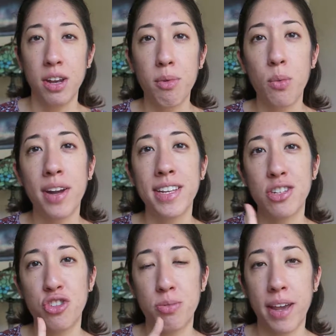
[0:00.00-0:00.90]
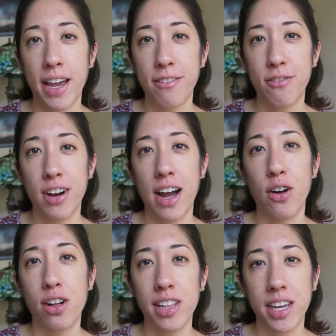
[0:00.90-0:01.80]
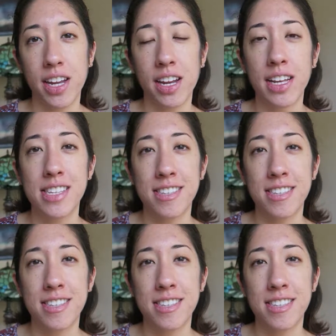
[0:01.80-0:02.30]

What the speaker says: Number 1 is Japan for how clean and